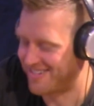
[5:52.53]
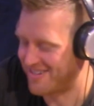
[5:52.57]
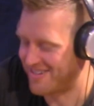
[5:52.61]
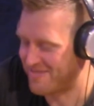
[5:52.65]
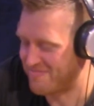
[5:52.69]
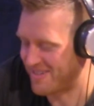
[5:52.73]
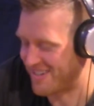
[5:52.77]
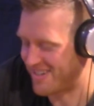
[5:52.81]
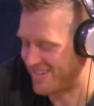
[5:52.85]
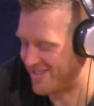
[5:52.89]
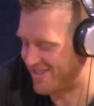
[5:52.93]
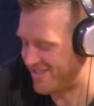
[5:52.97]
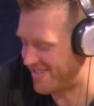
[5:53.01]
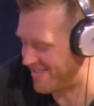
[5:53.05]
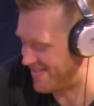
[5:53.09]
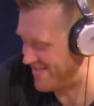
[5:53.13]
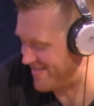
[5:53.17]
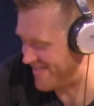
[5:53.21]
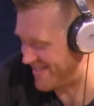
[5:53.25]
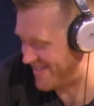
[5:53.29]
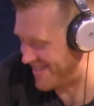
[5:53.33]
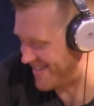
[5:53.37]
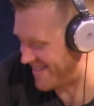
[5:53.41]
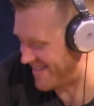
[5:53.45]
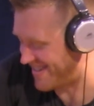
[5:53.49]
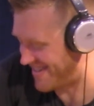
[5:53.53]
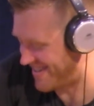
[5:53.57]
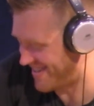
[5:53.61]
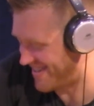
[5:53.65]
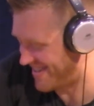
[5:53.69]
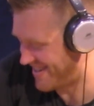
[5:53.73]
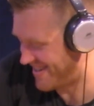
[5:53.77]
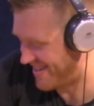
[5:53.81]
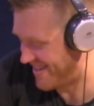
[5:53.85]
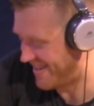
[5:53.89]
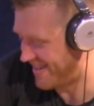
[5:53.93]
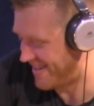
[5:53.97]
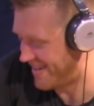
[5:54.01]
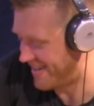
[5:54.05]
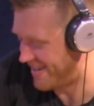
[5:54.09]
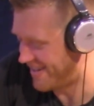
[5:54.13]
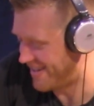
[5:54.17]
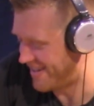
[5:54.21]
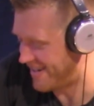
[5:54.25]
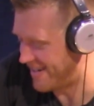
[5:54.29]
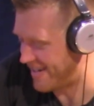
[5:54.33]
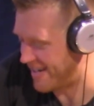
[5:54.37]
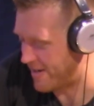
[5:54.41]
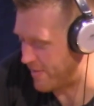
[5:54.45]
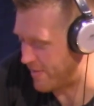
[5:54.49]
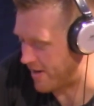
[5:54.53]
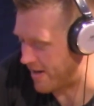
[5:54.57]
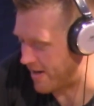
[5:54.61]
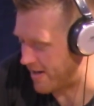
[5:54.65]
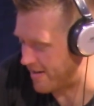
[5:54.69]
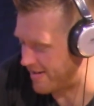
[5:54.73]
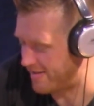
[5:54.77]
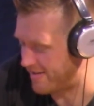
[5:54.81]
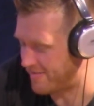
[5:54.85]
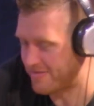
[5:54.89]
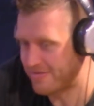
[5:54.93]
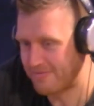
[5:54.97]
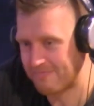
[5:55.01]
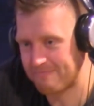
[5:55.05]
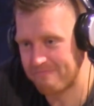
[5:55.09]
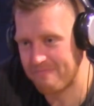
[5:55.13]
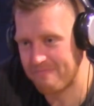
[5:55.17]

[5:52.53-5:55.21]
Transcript: Anyway, but people would